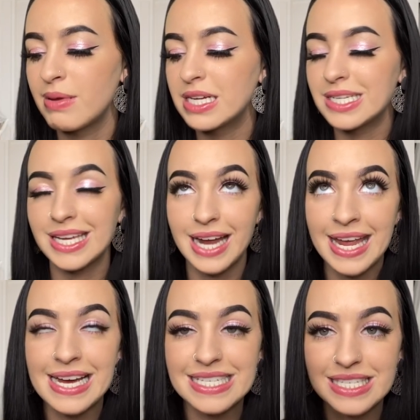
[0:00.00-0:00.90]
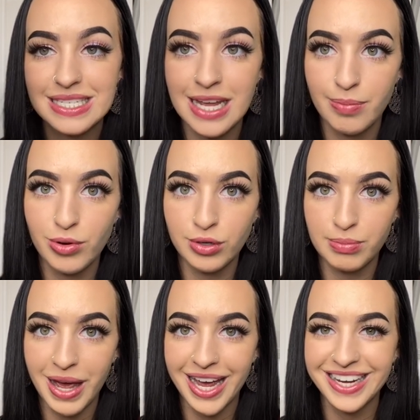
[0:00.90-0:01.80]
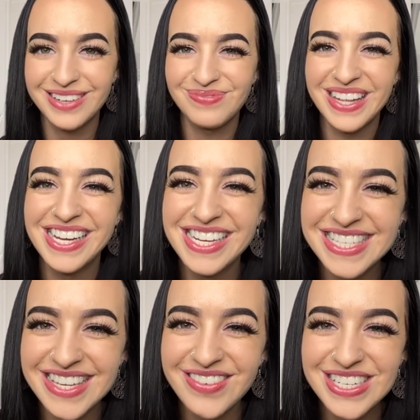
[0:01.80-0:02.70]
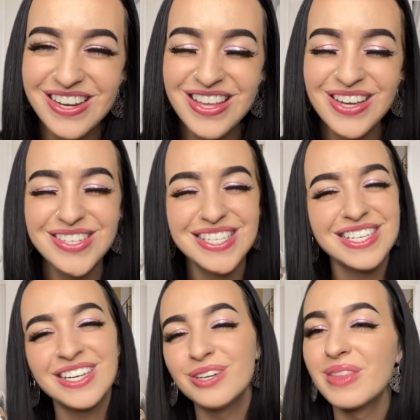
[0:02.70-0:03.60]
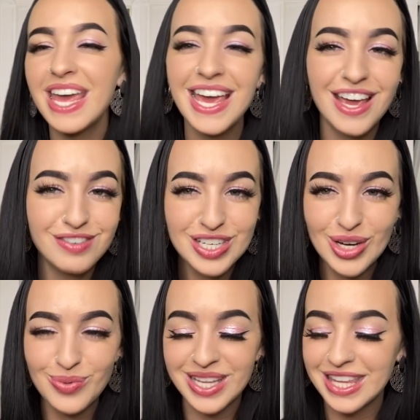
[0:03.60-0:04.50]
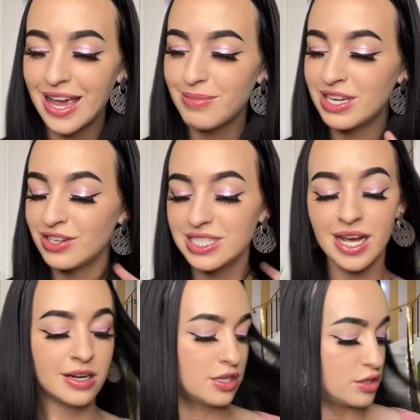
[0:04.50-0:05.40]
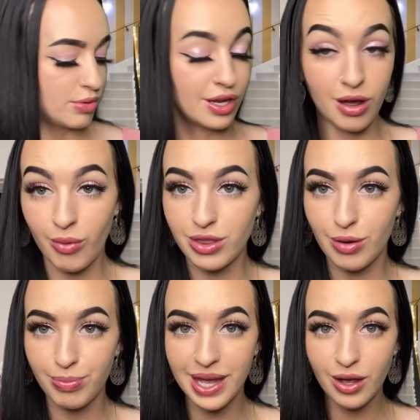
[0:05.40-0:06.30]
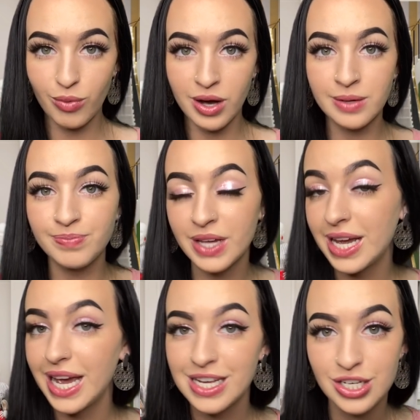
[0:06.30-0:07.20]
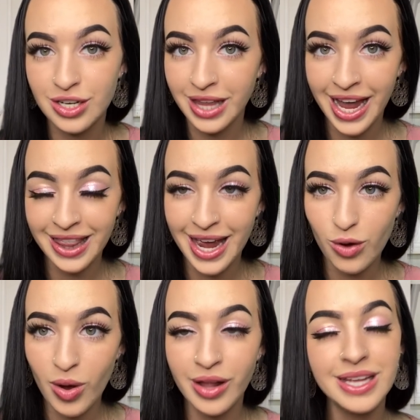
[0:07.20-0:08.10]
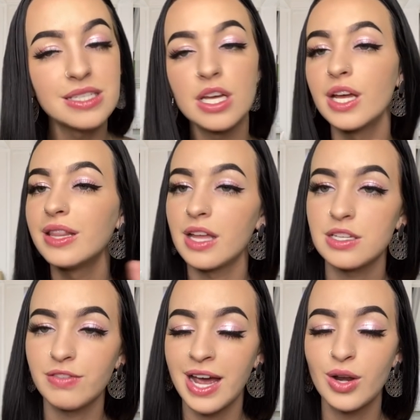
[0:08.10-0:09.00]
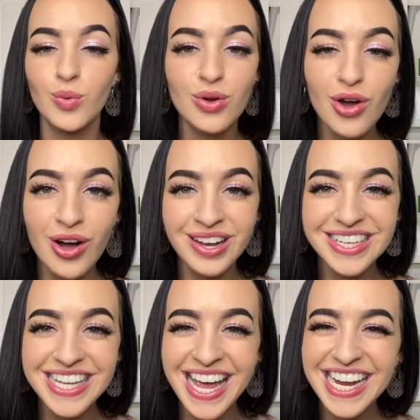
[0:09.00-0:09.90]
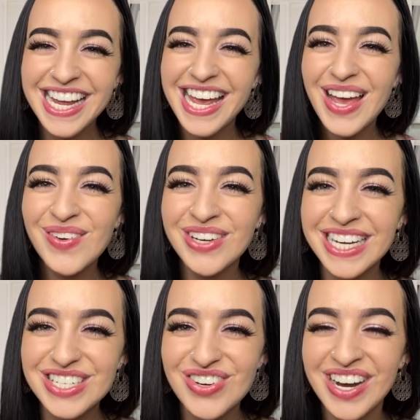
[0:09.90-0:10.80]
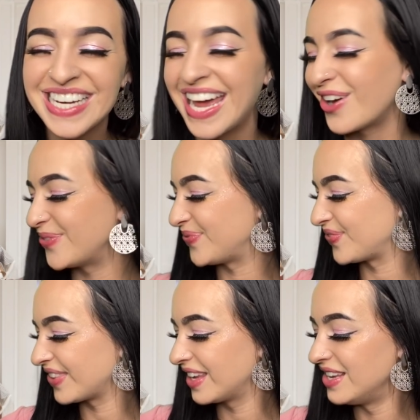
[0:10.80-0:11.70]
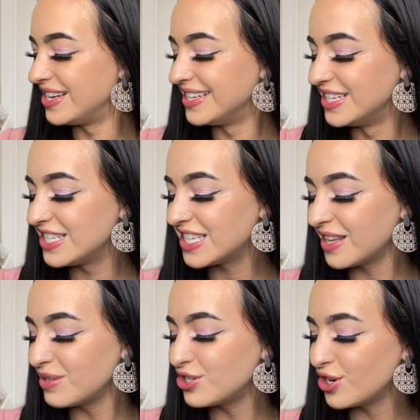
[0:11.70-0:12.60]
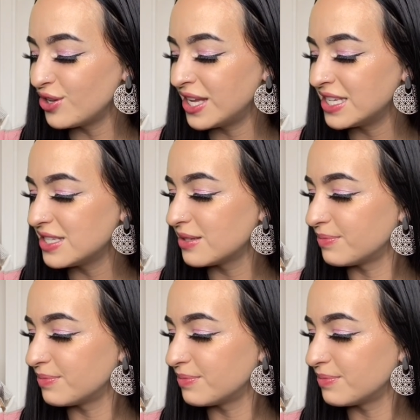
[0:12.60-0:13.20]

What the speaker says: because it's like a staple bag. So let me show you those two. If you don't want them and you're done, you just want to go with your pink one and your lilac wallet, that's fine. We'll call it a day and we'll get you ringed out. So let me show you this.